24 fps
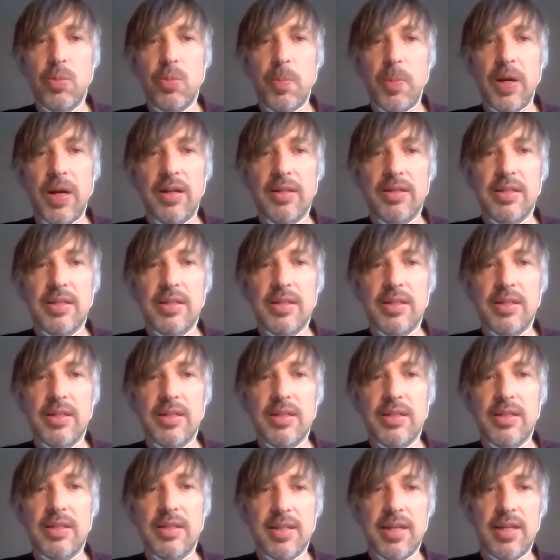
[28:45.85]
but
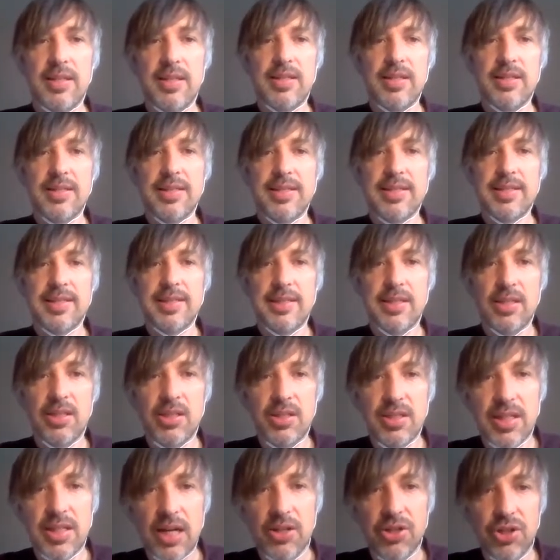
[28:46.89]
it's
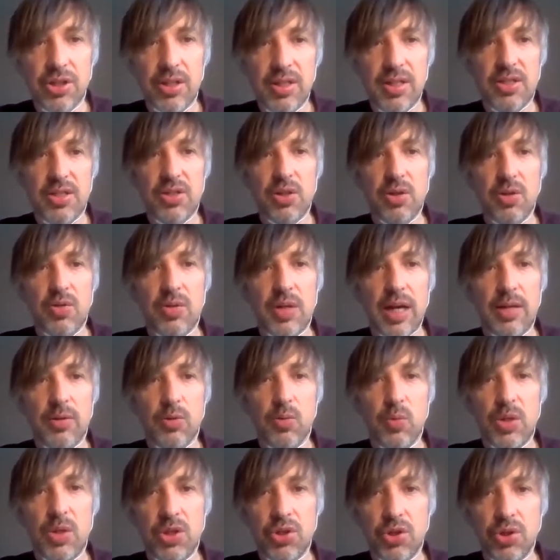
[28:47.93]
such an issue that
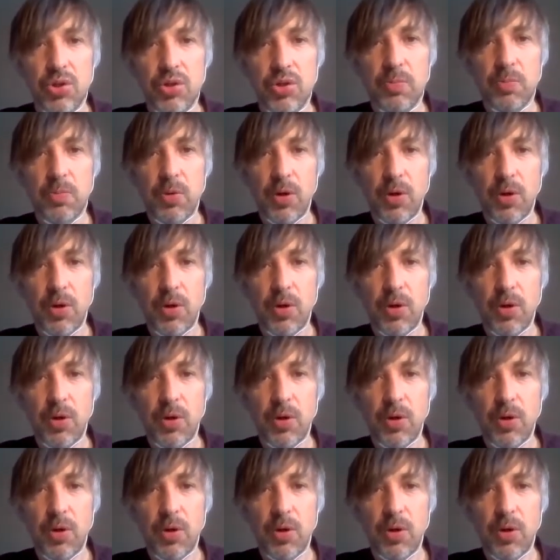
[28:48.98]
we should